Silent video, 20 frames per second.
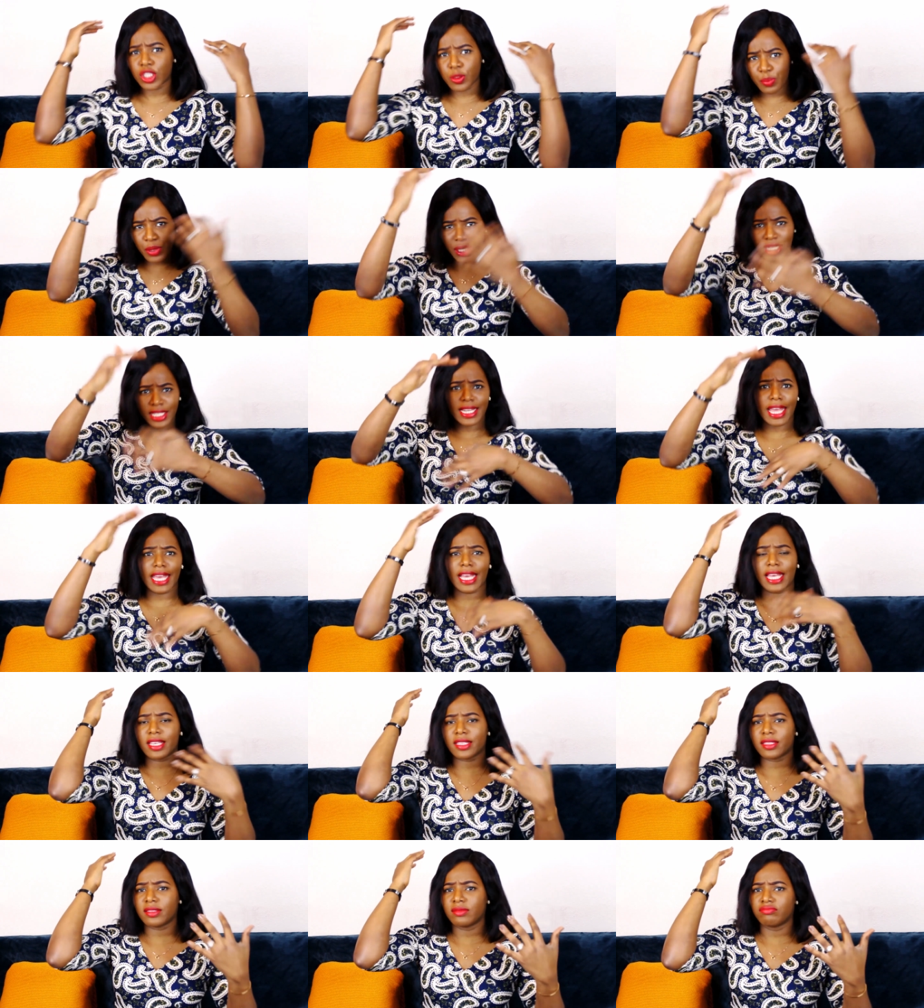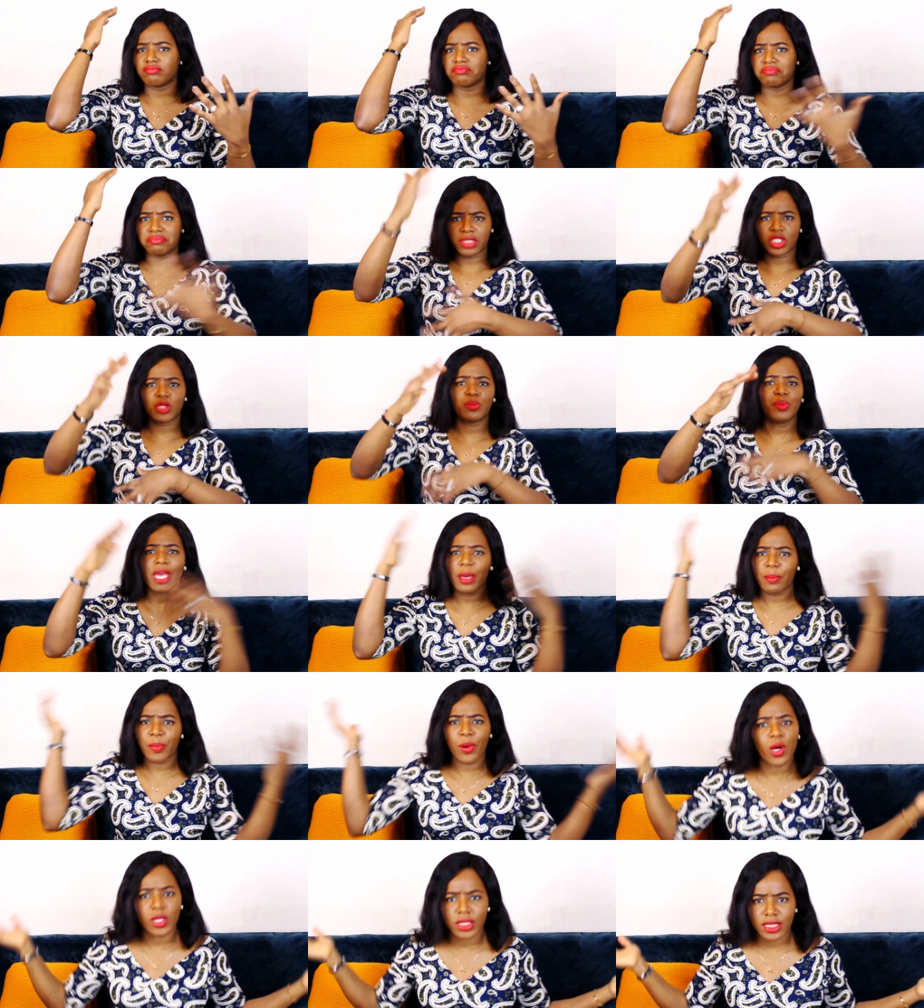should be a
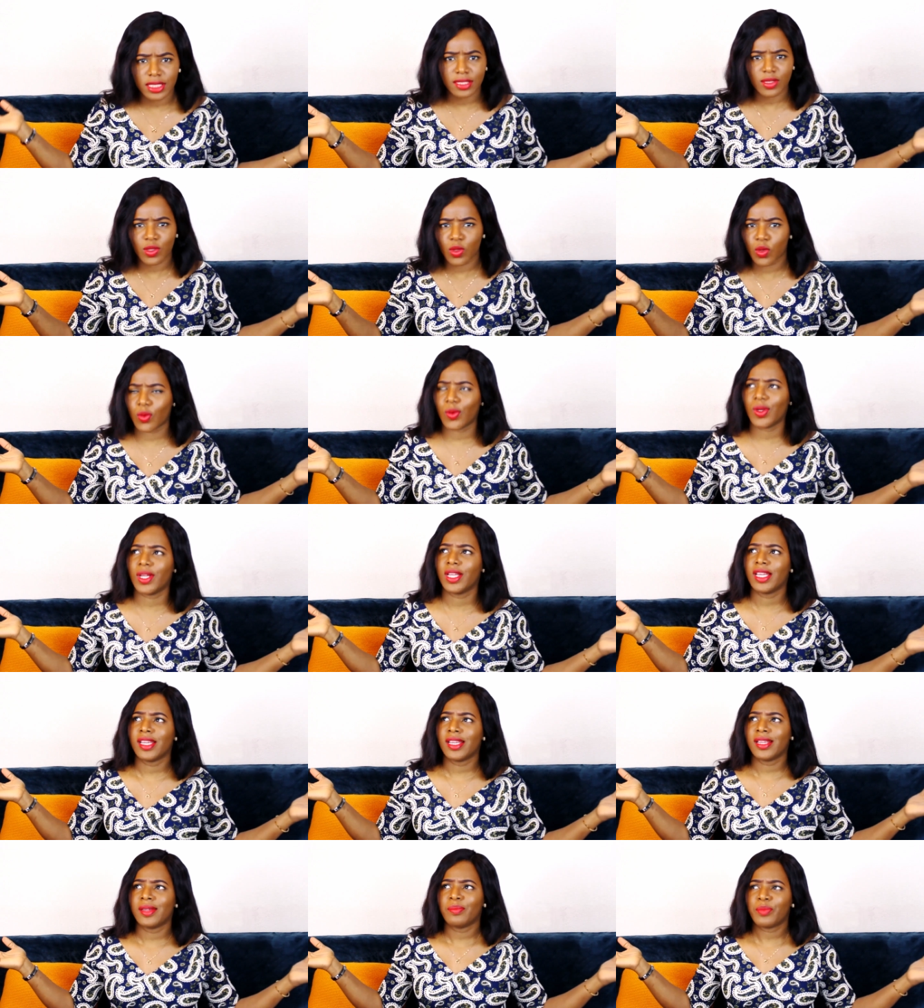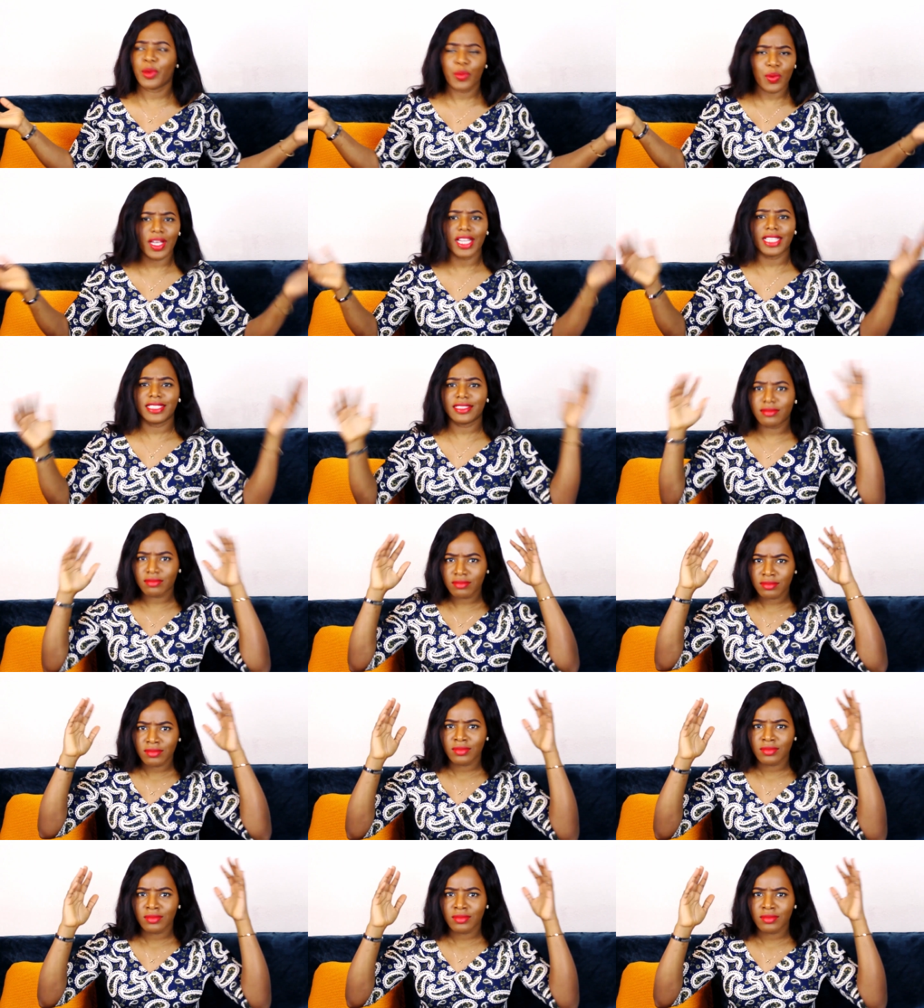porch, so people can